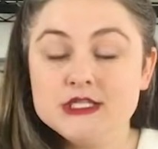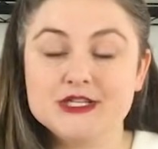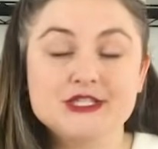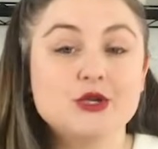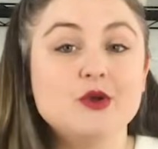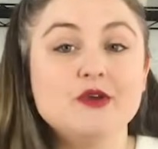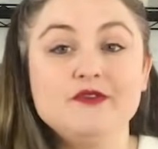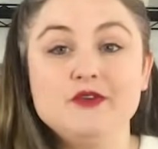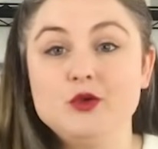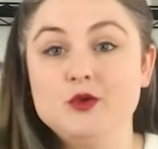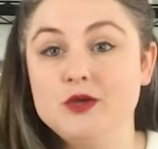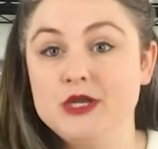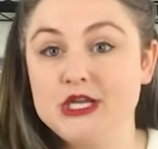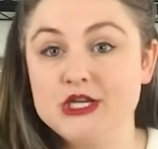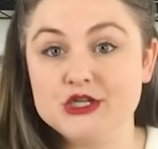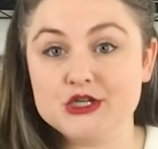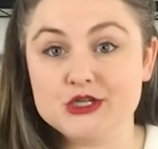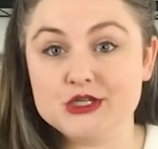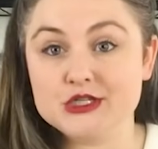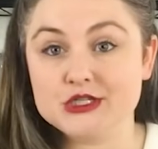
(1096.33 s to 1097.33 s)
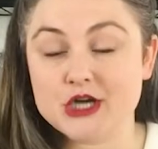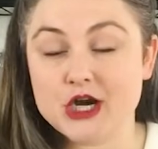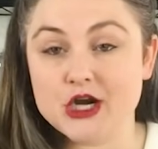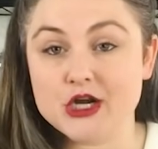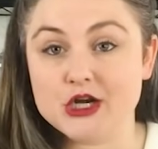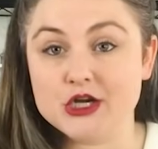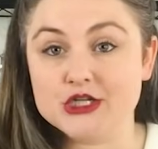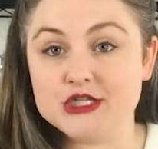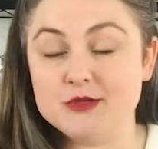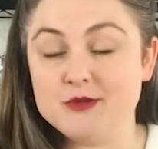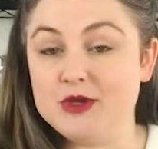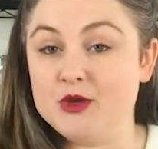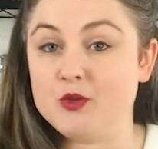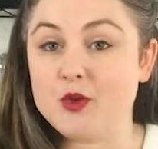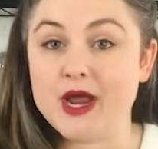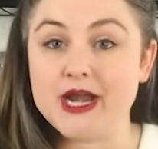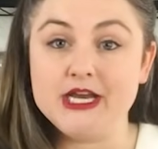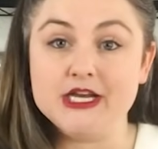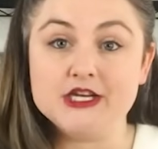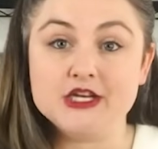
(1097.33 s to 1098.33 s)
So if you need your starter to be
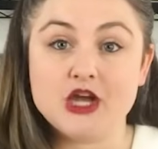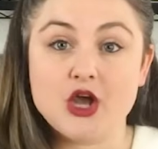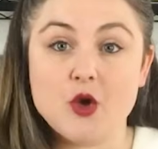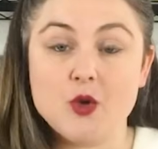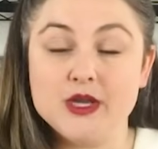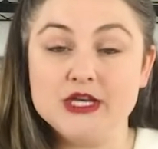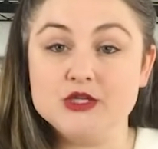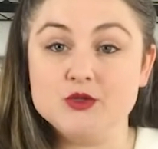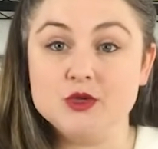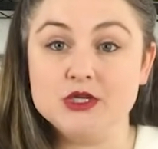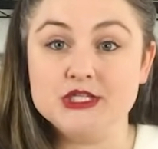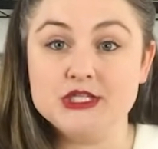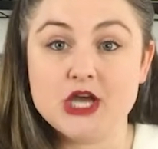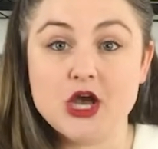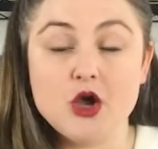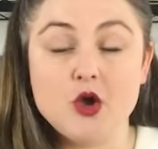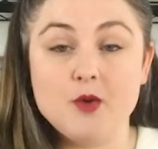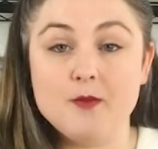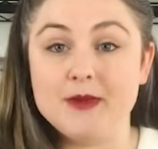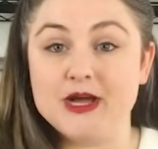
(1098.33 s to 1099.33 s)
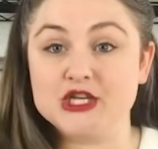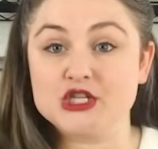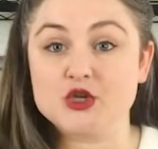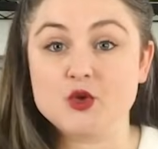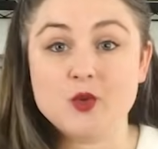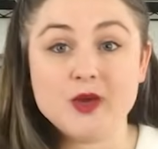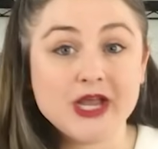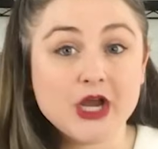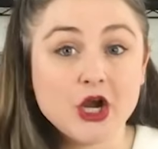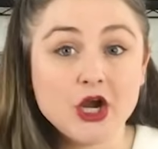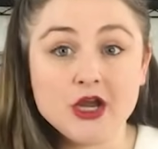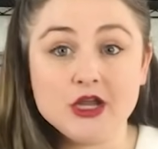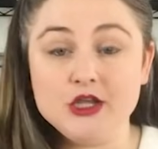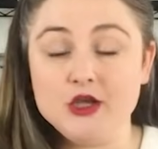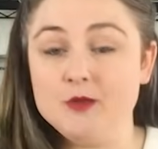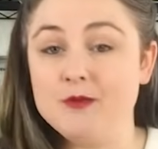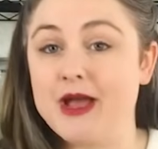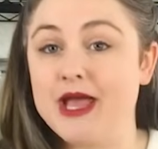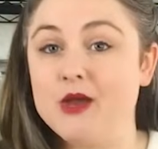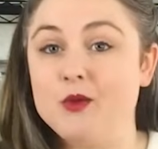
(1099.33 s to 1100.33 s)
ready to go into a dough much quicker,
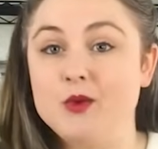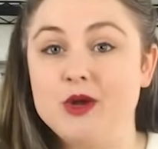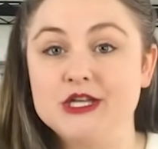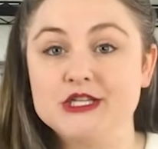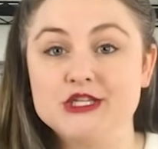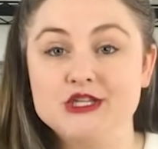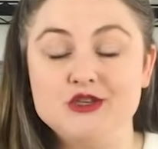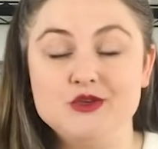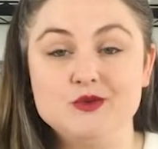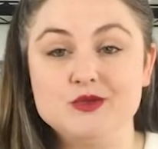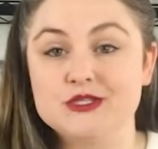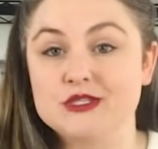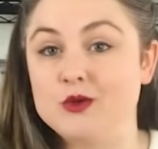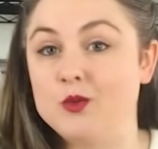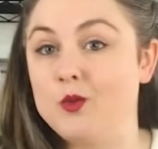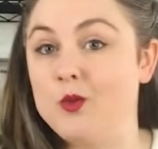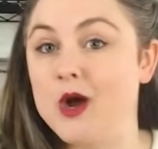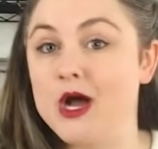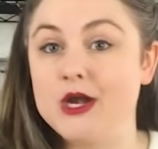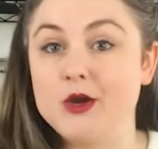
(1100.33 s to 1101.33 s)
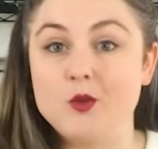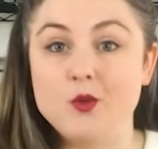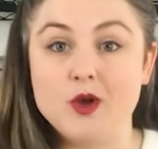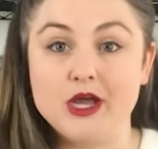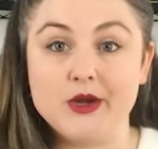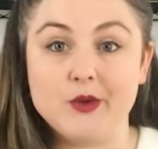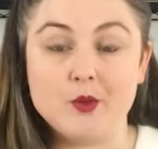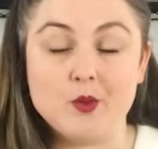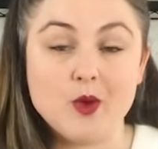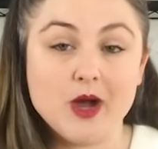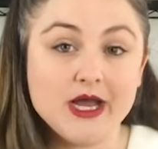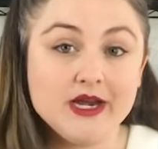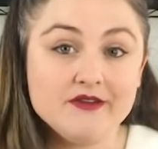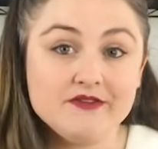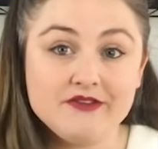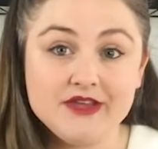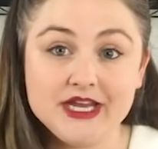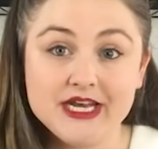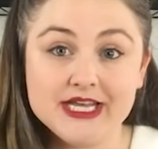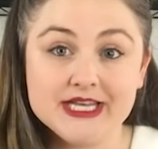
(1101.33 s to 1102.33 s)
you might want to use the
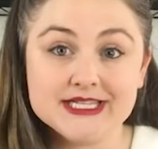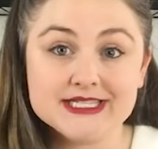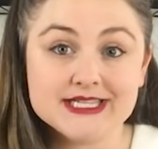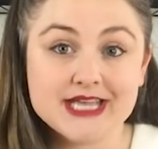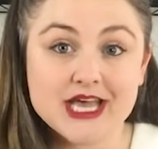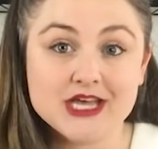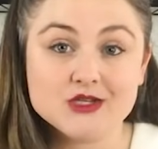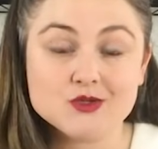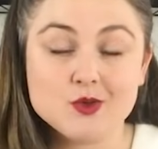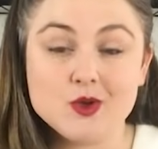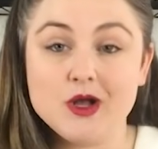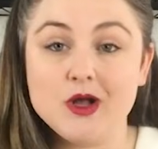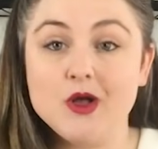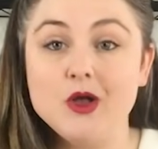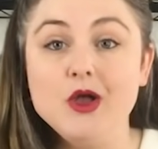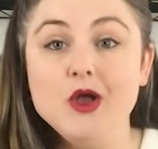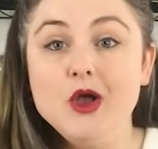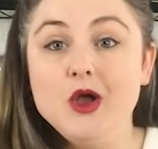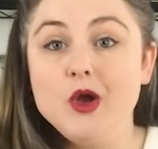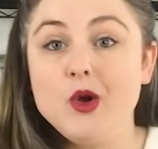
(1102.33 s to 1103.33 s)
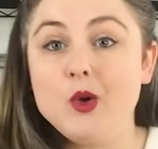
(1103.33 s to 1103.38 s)
1-1-1 feeding schedule.